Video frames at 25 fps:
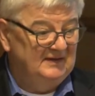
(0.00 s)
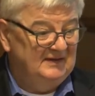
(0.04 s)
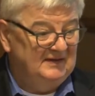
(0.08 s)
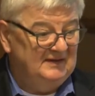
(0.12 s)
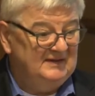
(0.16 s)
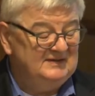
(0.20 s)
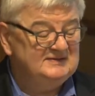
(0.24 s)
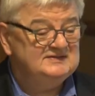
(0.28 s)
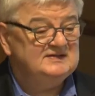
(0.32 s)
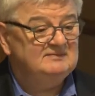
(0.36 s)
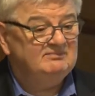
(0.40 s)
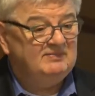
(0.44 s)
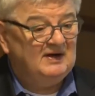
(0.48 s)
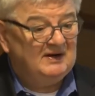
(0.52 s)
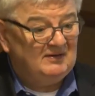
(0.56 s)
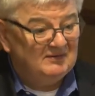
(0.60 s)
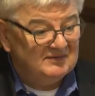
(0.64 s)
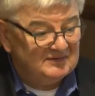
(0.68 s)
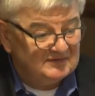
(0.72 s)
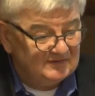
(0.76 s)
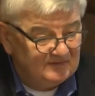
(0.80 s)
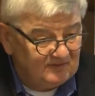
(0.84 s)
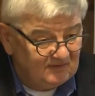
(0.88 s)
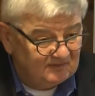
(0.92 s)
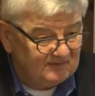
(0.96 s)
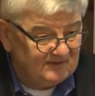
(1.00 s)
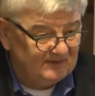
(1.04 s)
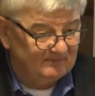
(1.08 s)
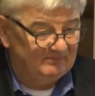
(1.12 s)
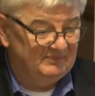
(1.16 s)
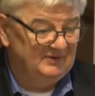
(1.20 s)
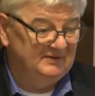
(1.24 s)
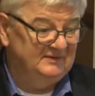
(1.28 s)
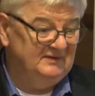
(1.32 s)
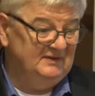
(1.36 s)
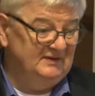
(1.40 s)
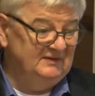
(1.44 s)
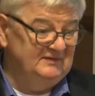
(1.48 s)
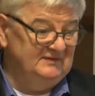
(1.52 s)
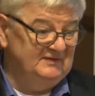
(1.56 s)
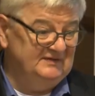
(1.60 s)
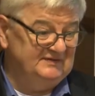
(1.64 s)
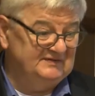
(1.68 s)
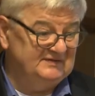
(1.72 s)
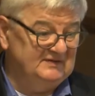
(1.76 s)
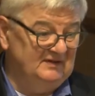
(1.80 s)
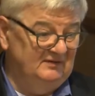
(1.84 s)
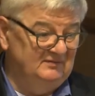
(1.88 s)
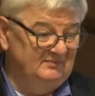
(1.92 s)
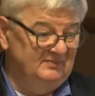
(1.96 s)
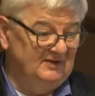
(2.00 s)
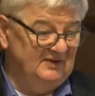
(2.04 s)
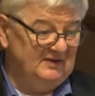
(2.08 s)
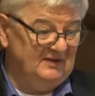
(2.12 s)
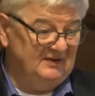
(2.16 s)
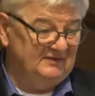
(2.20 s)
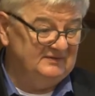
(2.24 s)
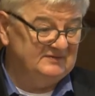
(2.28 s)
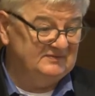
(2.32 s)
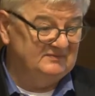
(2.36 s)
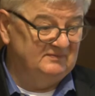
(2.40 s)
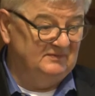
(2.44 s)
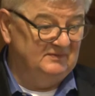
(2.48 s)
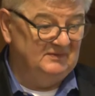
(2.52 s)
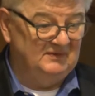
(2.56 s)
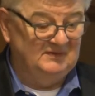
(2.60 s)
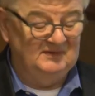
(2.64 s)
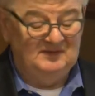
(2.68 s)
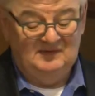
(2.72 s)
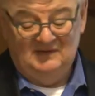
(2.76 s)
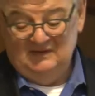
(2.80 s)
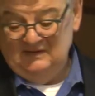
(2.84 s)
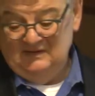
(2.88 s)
It's about Europe in this globalized world.